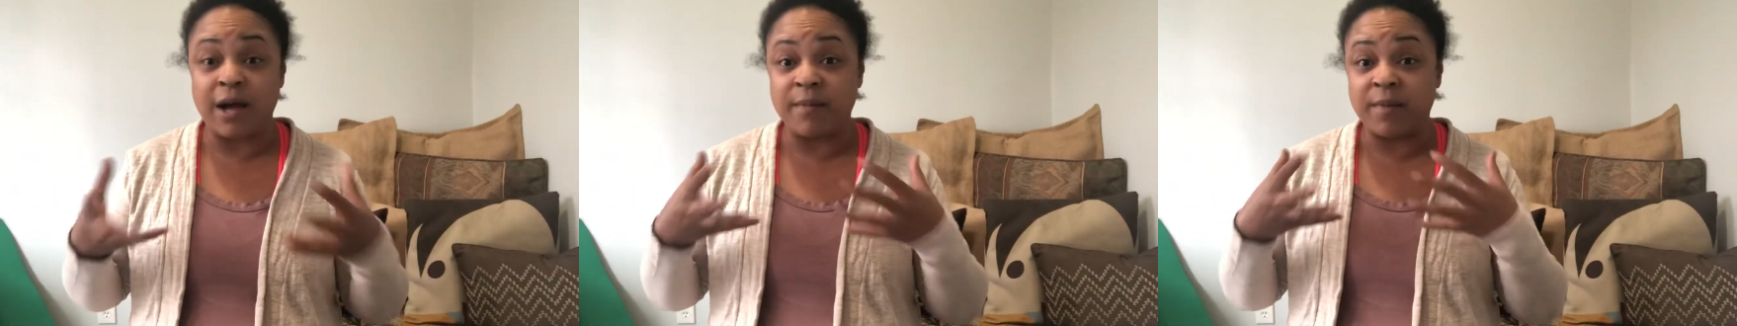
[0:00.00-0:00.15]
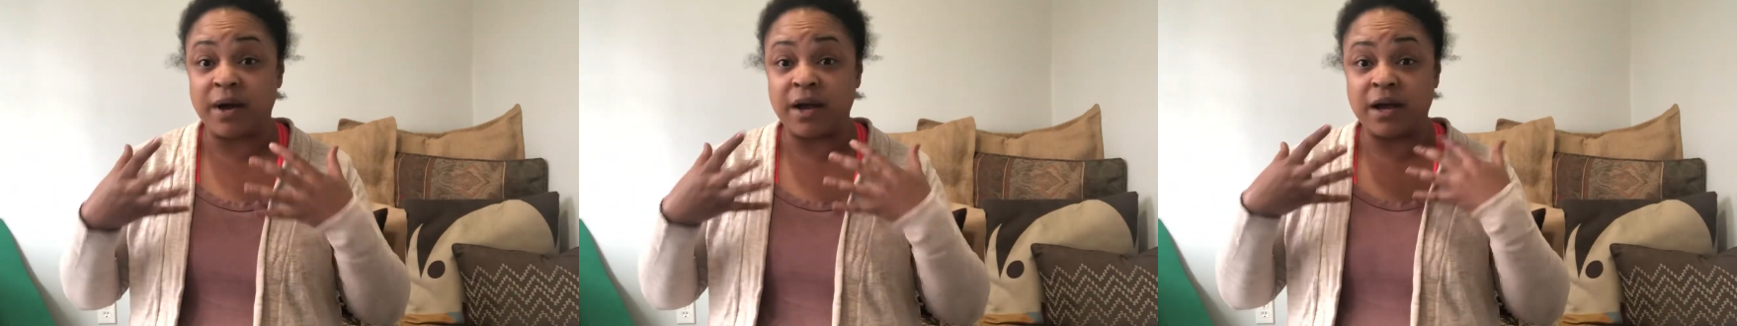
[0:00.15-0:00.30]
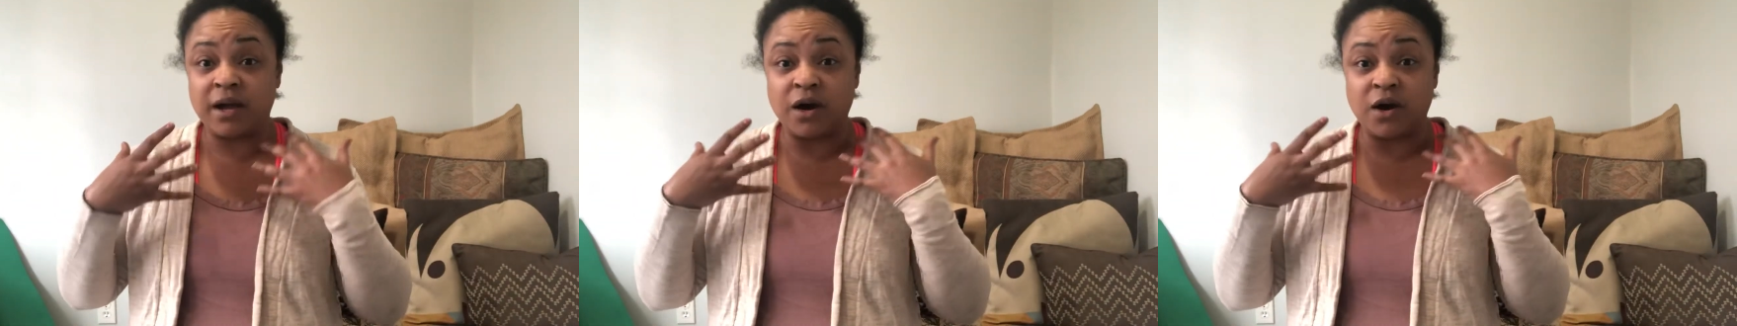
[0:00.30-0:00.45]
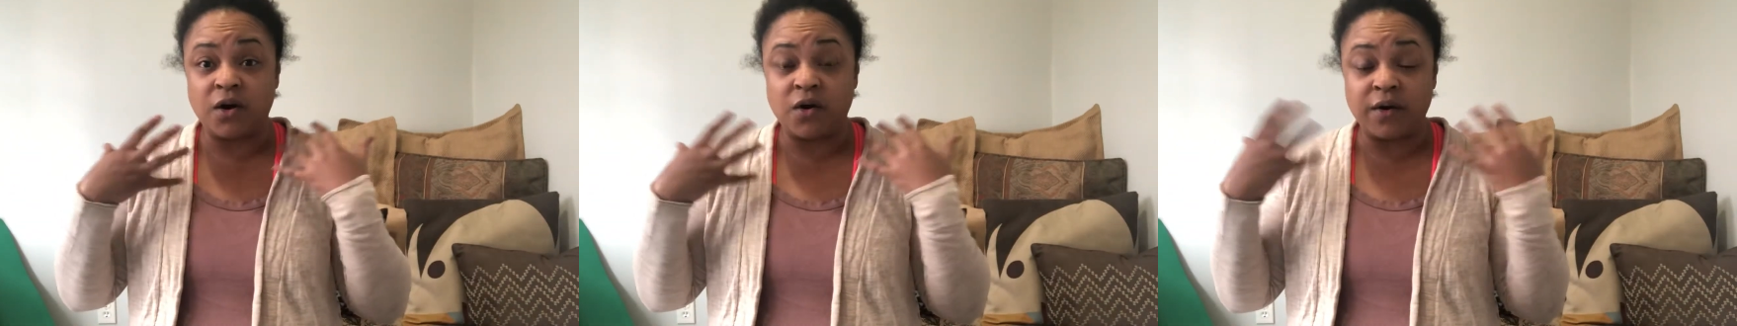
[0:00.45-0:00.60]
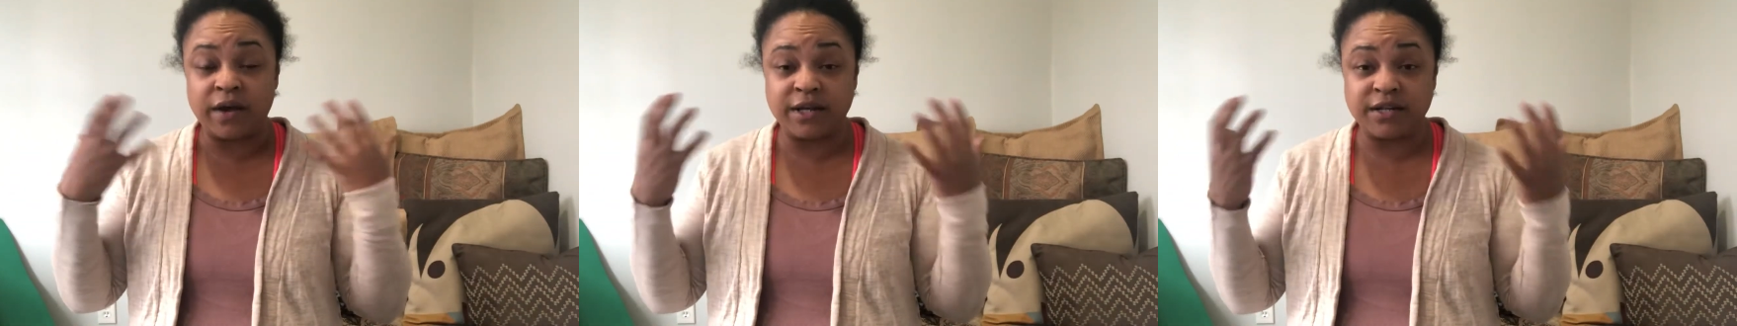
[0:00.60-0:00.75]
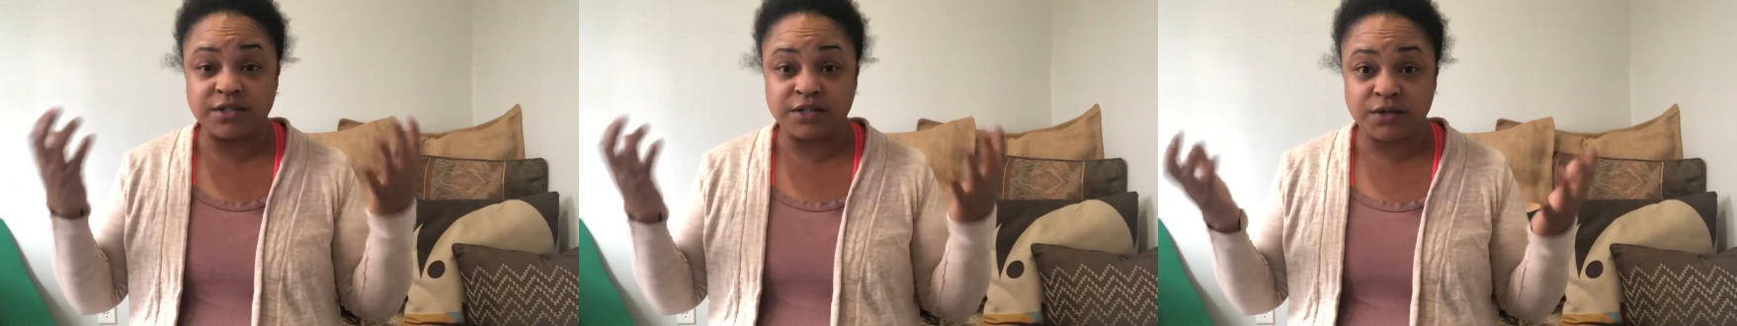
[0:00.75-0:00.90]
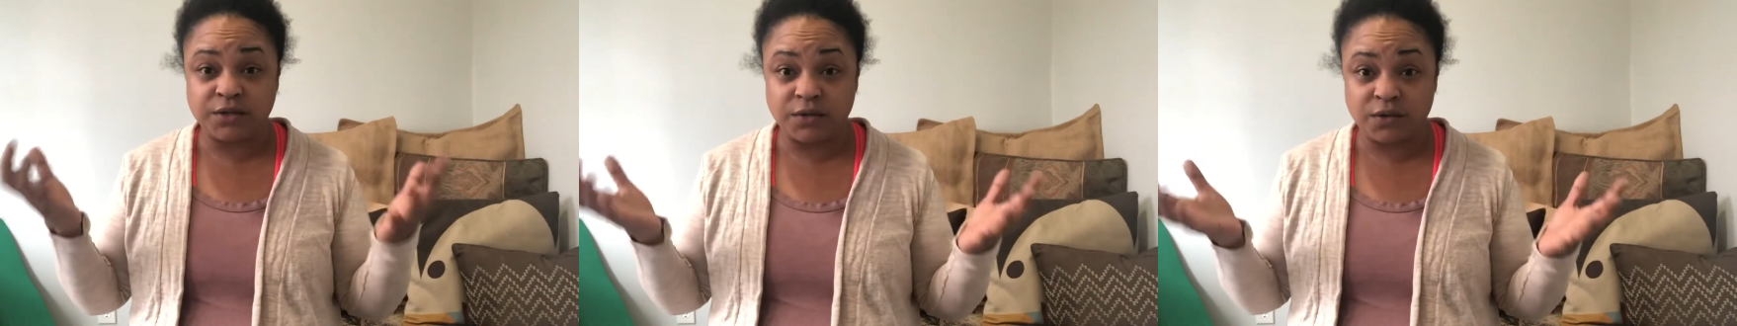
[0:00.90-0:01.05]
might go
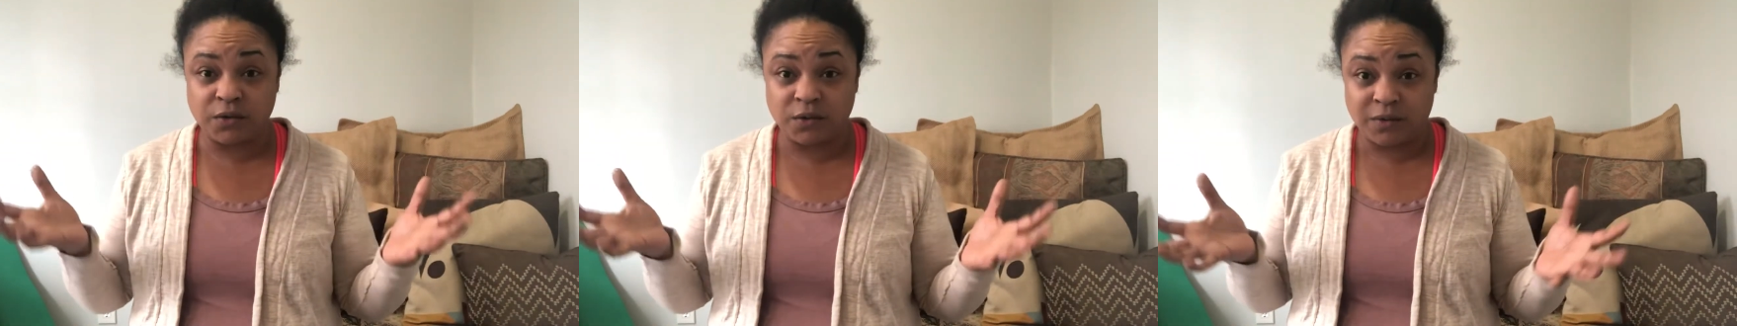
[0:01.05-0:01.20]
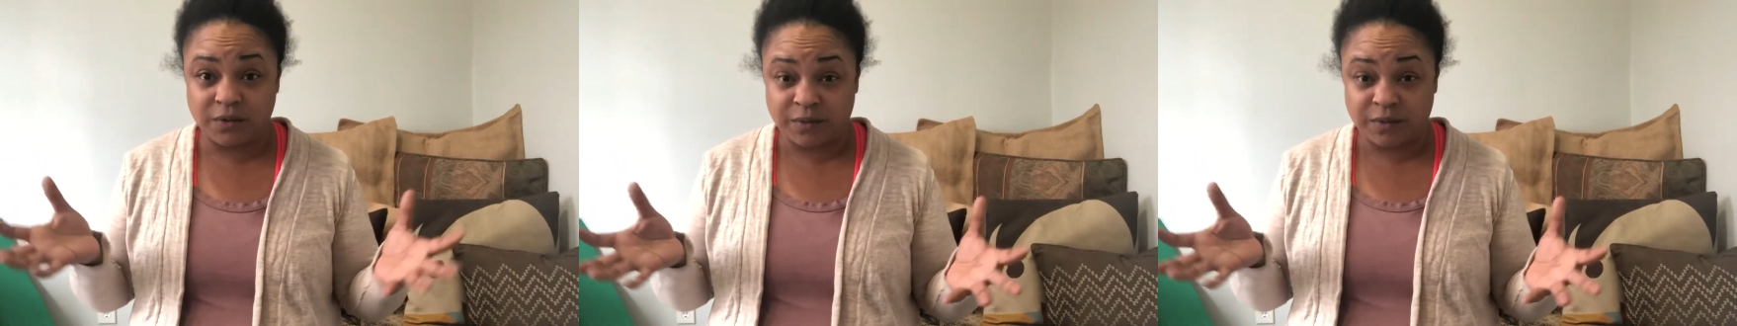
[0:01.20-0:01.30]
into